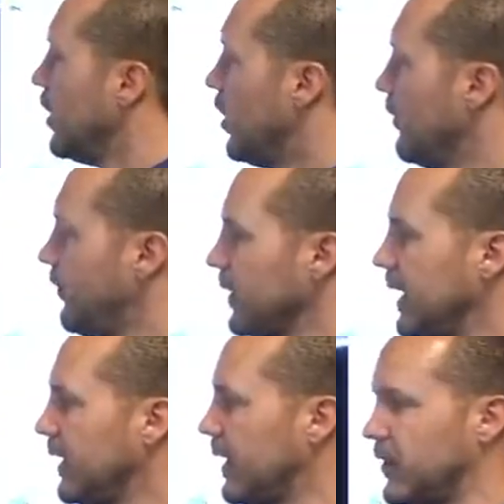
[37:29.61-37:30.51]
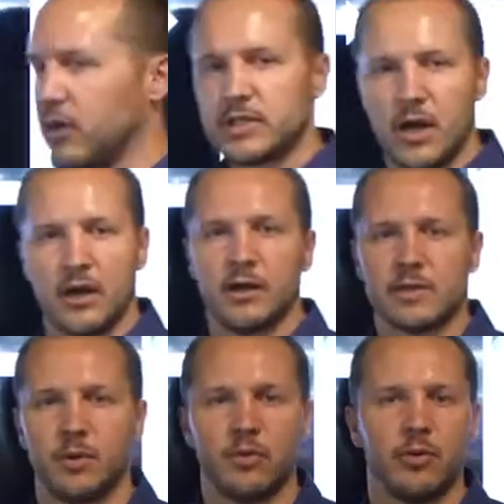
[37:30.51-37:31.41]
Hopefully, I know I
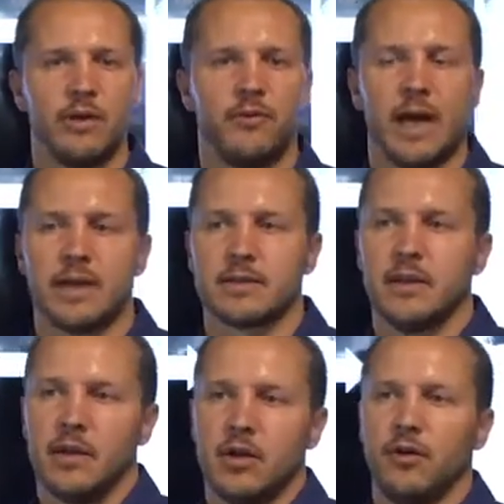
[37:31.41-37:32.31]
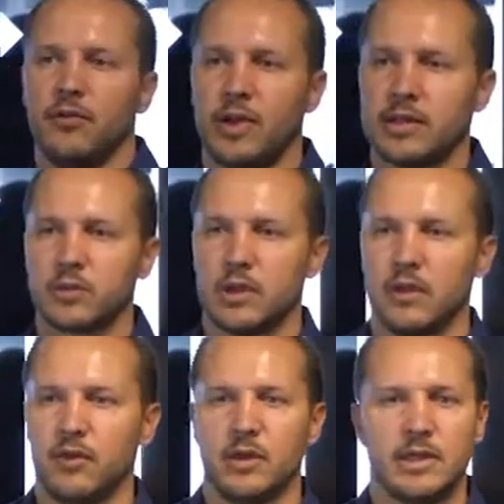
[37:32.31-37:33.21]
spoke really fast. Hopefully this will
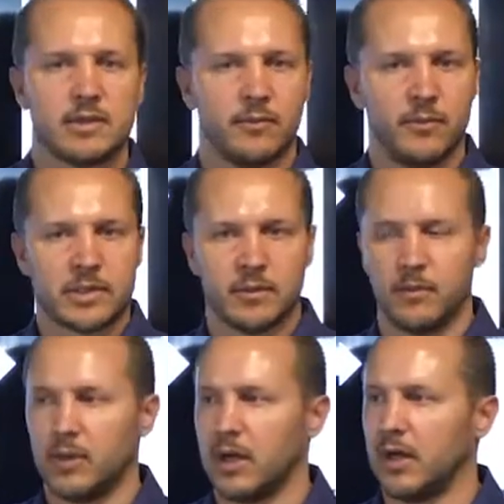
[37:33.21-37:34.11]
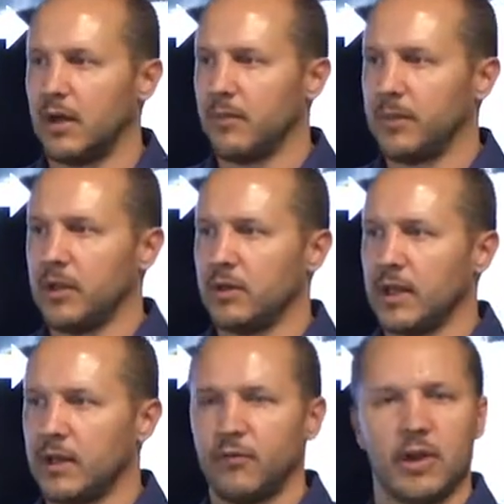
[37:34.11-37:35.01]
give you at least some you know,
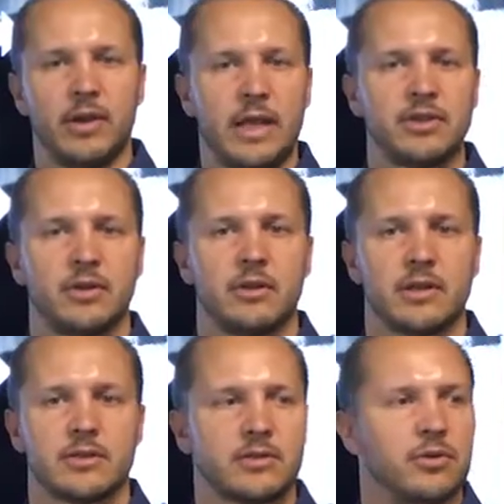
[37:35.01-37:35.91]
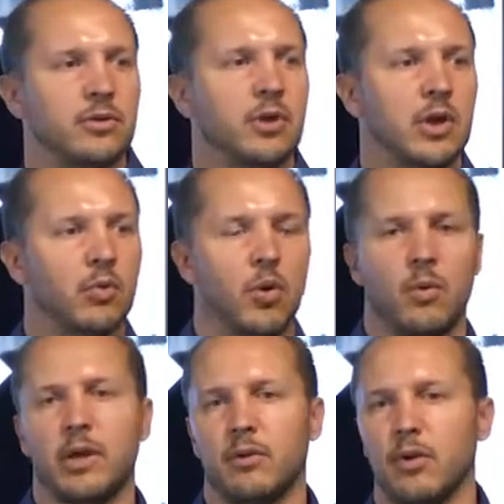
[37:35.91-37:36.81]
like a foundation as to what
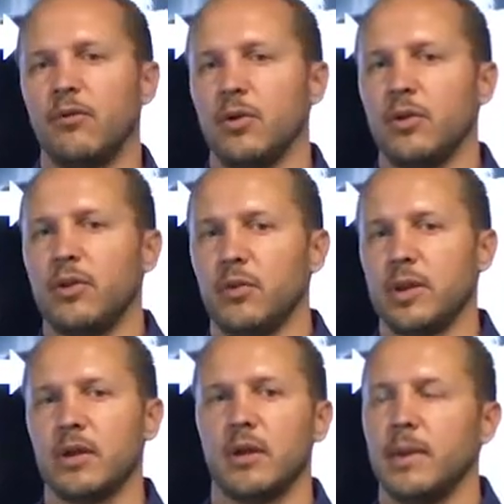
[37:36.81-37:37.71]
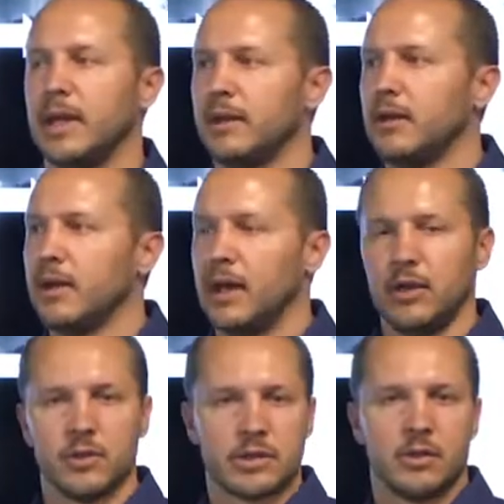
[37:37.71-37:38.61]
we're going to review with you when you come in. I
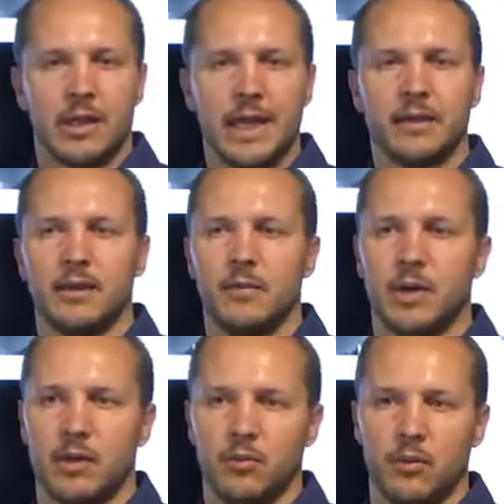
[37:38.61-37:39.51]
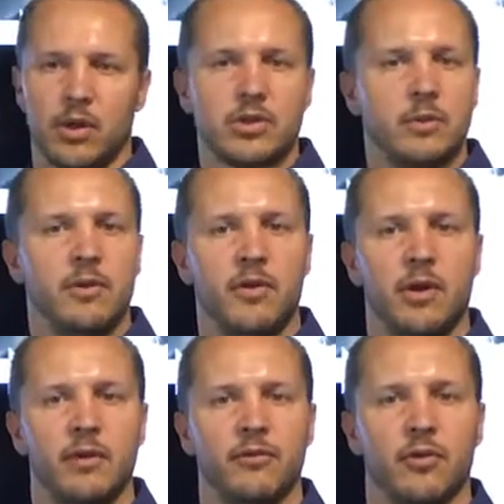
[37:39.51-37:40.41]
know it's a little lengthy, but we want you to be
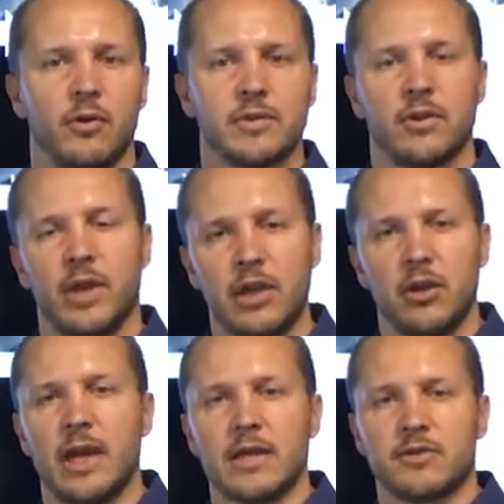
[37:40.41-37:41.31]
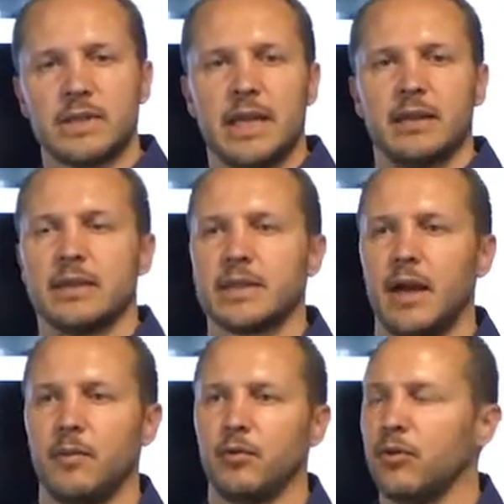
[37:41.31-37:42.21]
very informed. So thank you guys for taking the
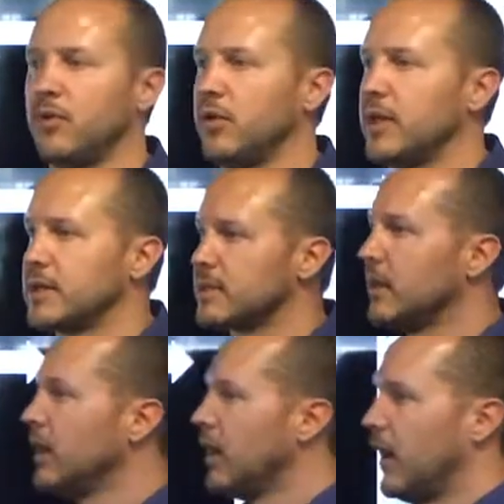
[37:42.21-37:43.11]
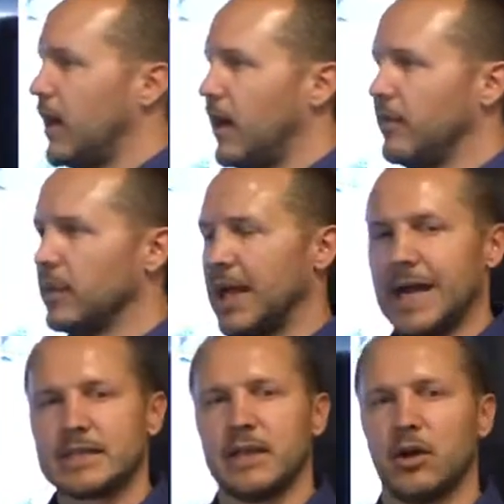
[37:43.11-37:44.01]
time to review this.
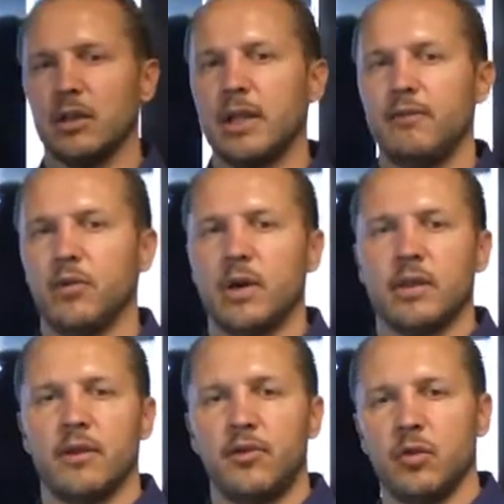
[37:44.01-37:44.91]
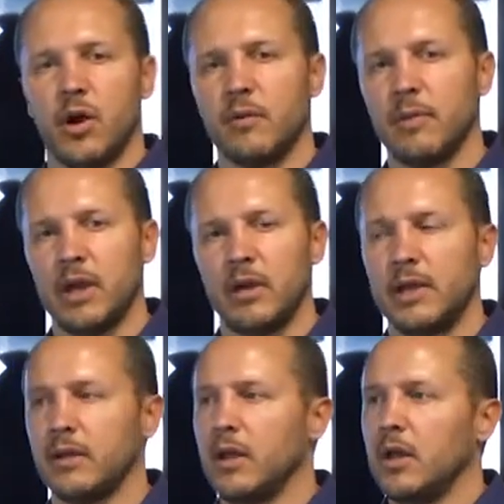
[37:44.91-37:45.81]
Last thing I'll leave you with, if you are
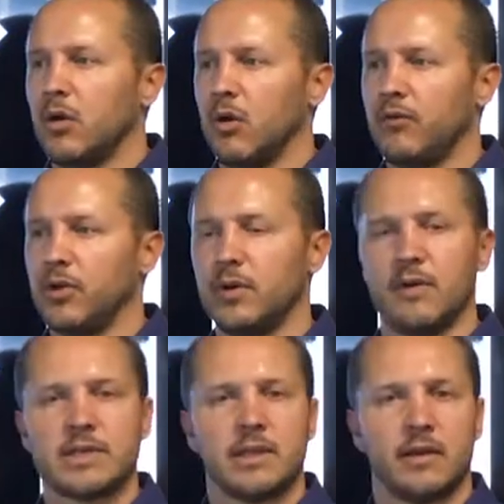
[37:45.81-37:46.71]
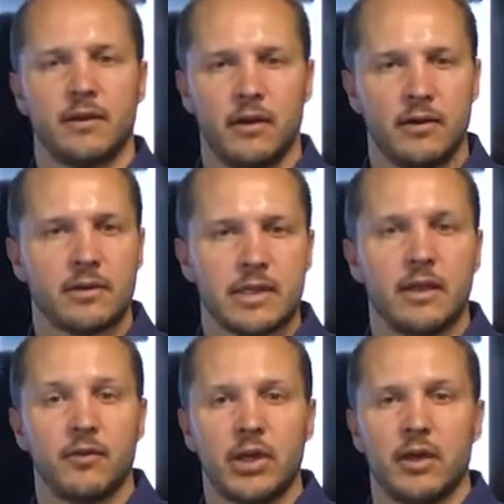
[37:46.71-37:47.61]
married or if you do have a
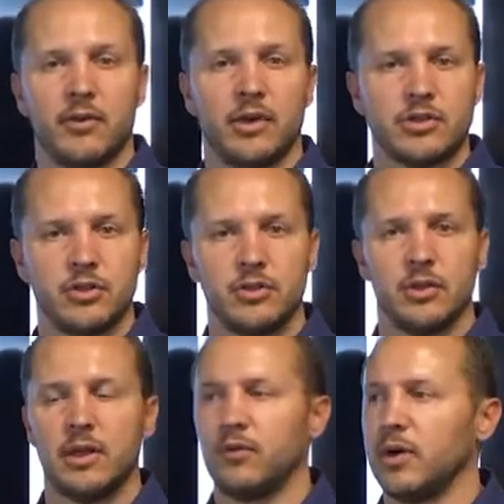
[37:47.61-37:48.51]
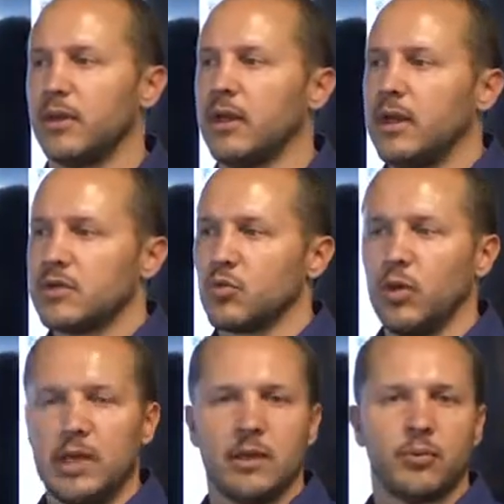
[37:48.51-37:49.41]
significant other that you do live with, it's
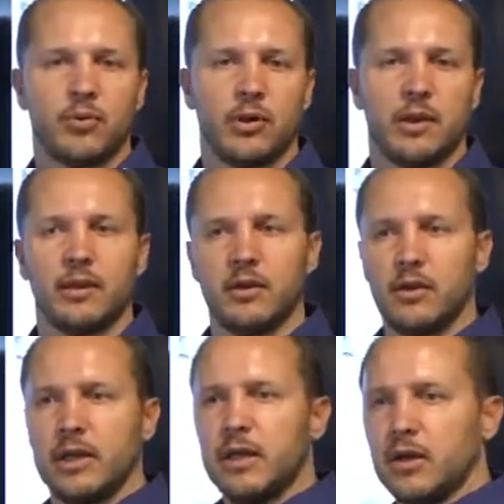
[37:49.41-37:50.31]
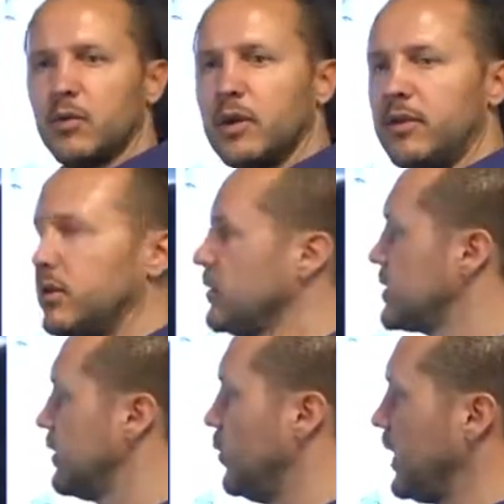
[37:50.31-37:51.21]
really important that they're here with you
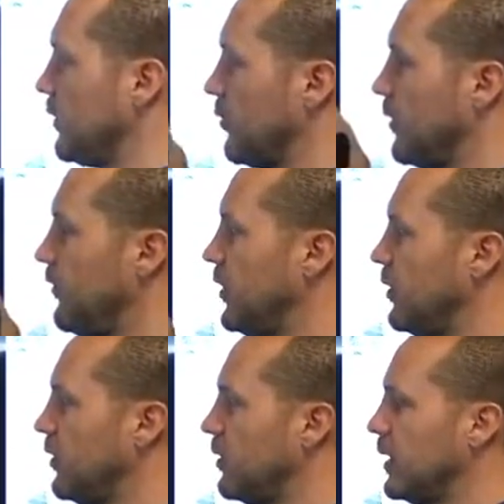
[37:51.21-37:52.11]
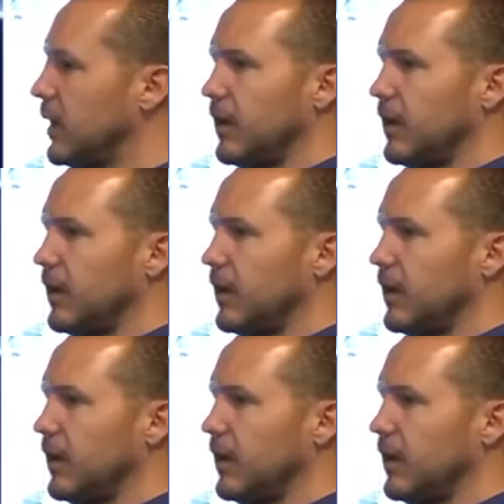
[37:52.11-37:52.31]
so that we can review